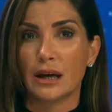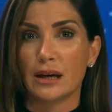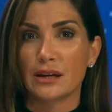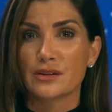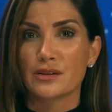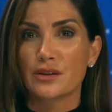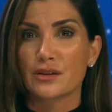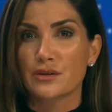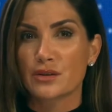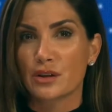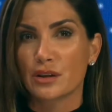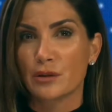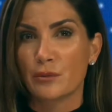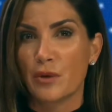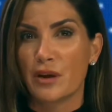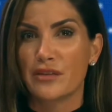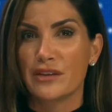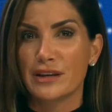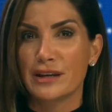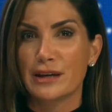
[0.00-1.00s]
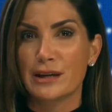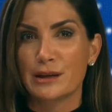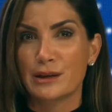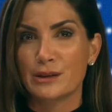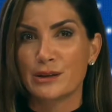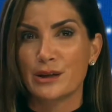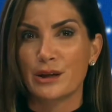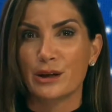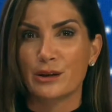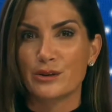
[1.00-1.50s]
So there's only one thing he can
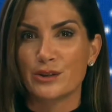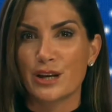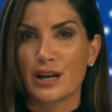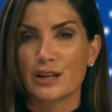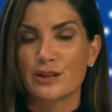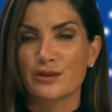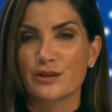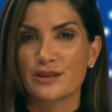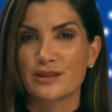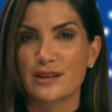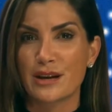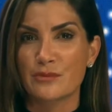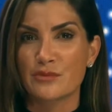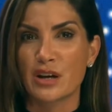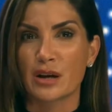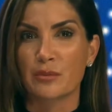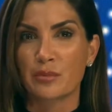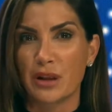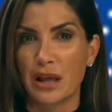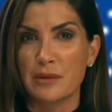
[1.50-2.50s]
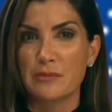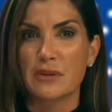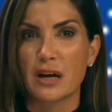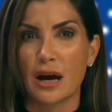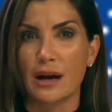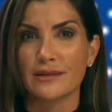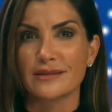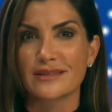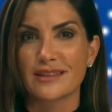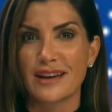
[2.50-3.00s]
do change the subject, blame
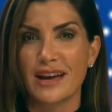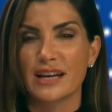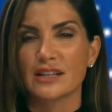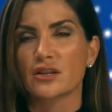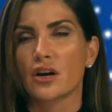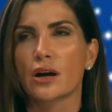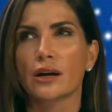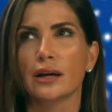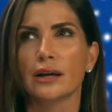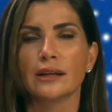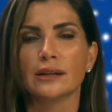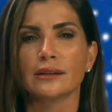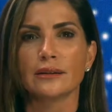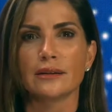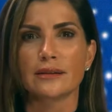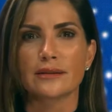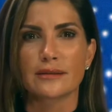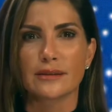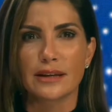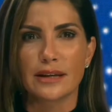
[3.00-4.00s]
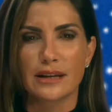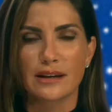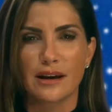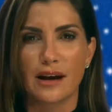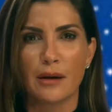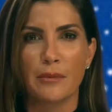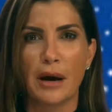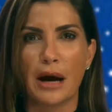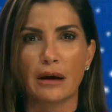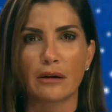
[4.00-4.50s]
guns, and talk endlessly
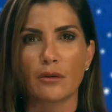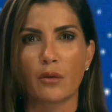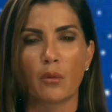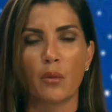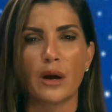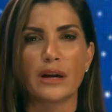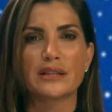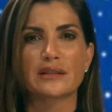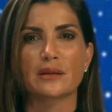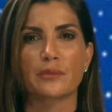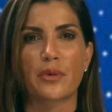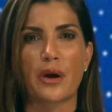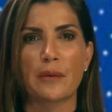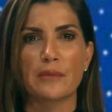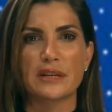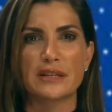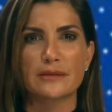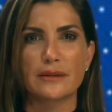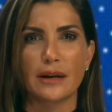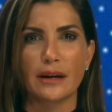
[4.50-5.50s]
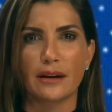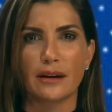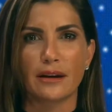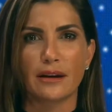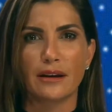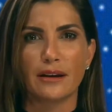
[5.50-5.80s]
about white supremacy.